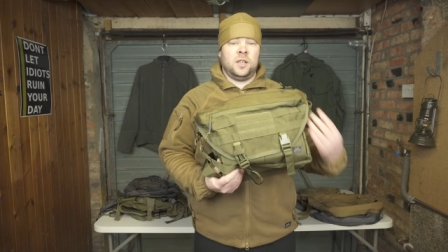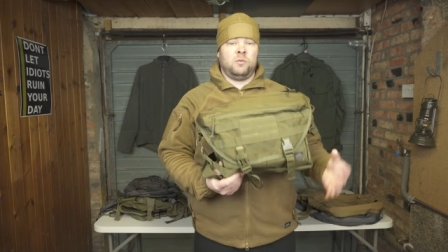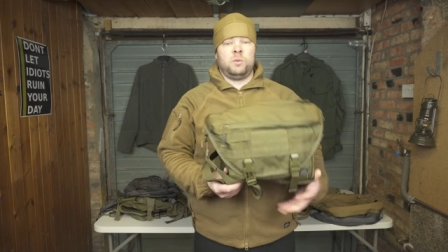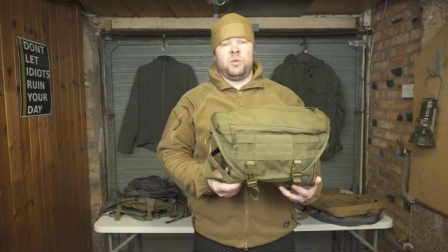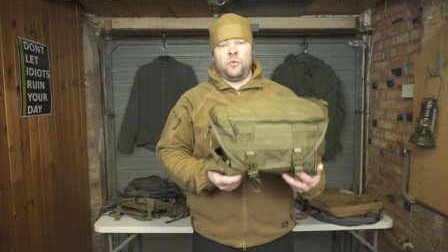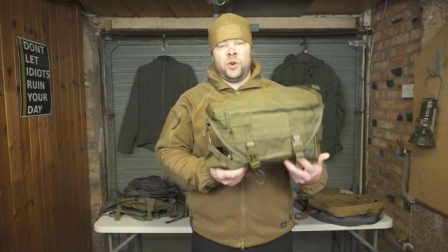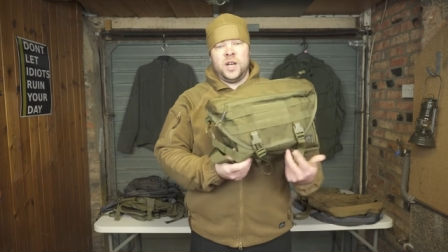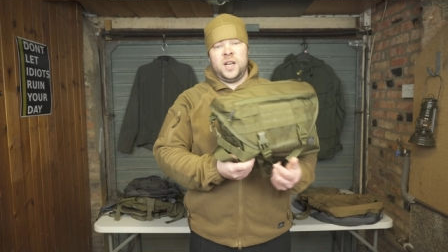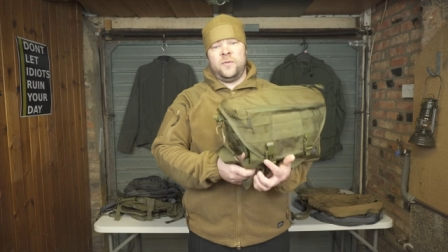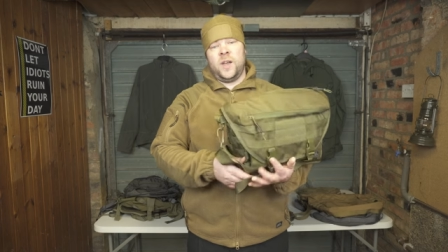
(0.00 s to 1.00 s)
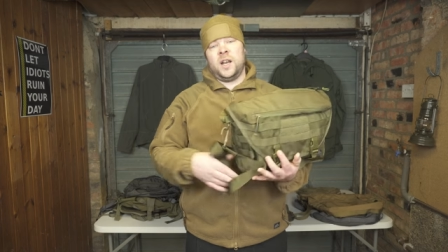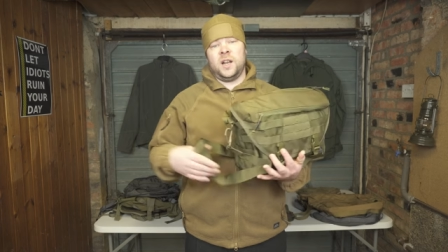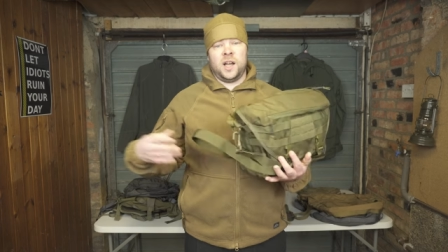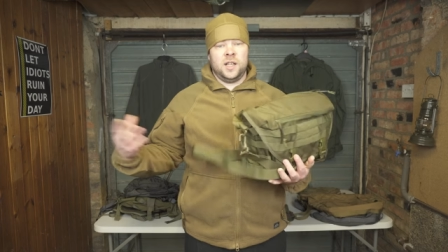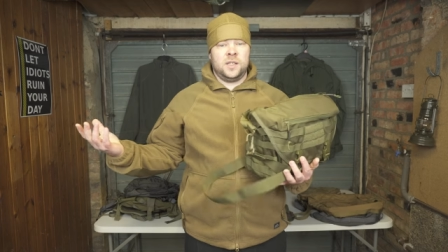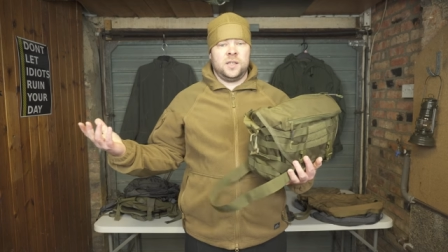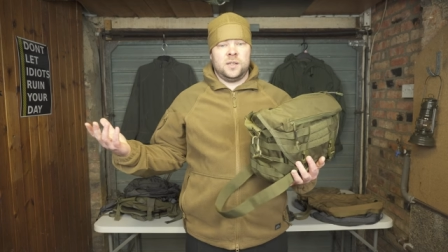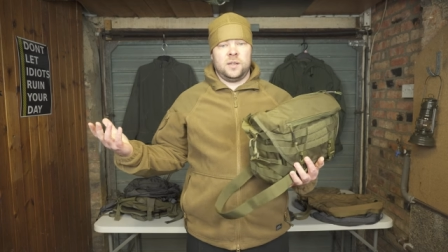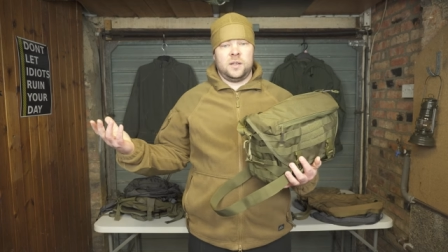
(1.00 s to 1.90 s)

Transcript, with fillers: it would be really very nice